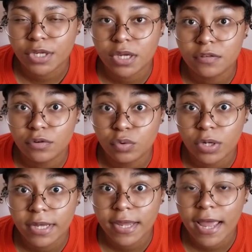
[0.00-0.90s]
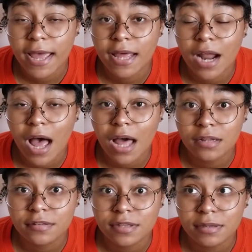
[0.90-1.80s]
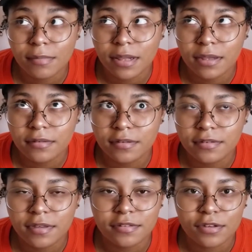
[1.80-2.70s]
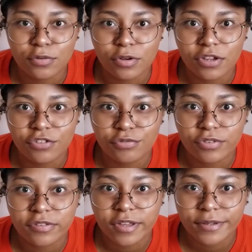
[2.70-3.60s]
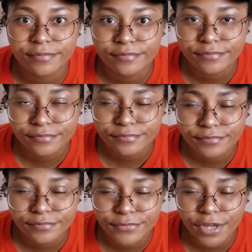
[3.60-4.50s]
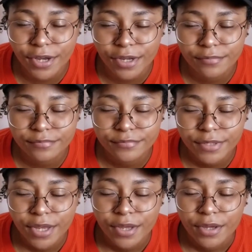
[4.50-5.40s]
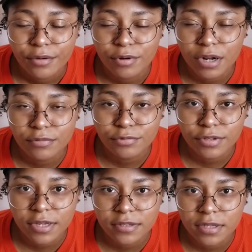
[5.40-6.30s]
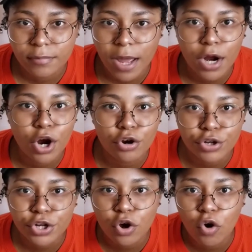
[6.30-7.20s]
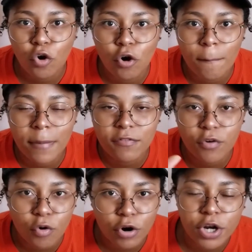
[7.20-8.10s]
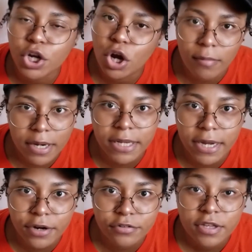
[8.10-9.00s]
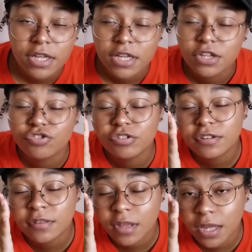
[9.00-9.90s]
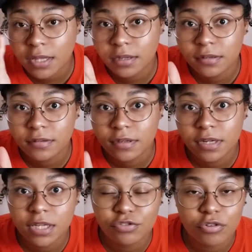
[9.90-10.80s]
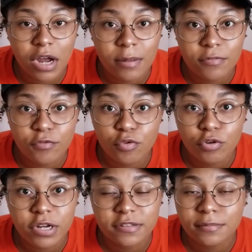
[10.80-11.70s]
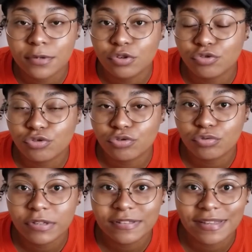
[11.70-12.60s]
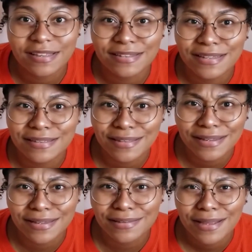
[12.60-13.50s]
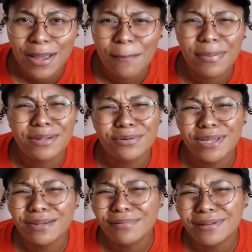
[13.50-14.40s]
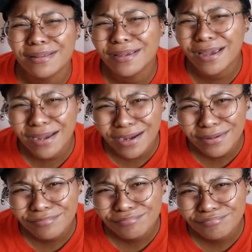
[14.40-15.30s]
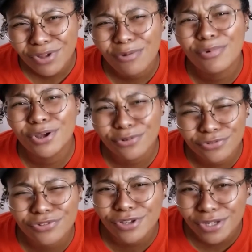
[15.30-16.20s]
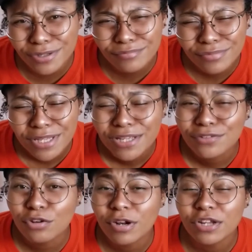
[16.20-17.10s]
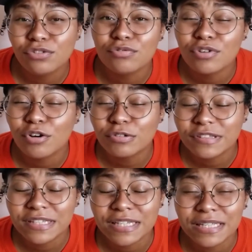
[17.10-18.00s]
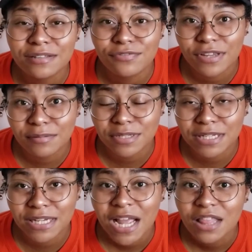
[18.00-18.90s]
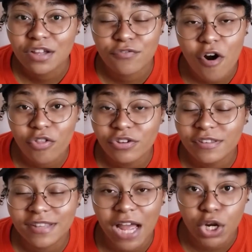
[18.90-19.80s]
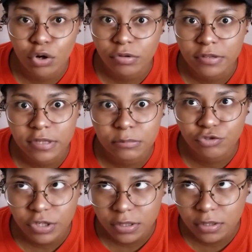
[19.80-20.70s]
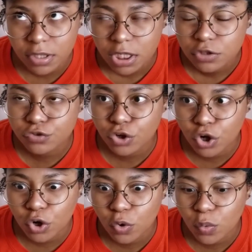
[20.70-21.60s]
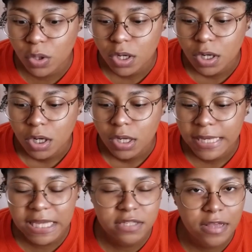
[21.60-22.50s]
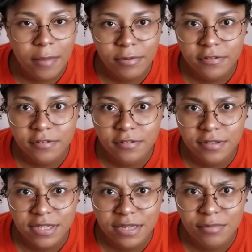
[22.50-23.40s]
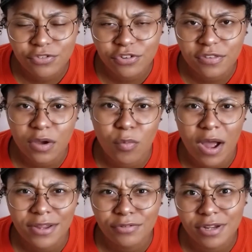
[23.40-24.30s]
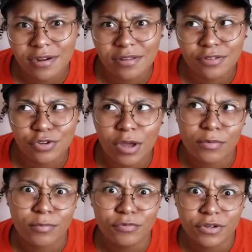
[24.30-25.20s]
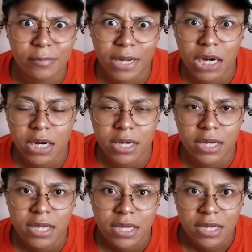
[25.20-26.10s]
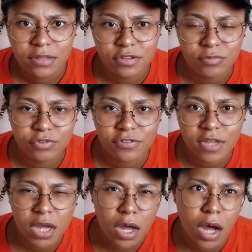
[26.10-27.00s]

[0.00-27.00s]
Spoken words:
It's annoying. And honestly, Maylisa sees it's annoying. She's just like, okay. Whatever you say, Tim, I heard it all before. Nobody cares. She's just like, listen, he's cried before, he's emotional, he says these things, but do he really care? We'll see. So they do go see the family. The father does not know that Tim cheated. So he's happy to see Tim. He's just like, why are you here? I thought y'all were moving to America. And Tim's just like, he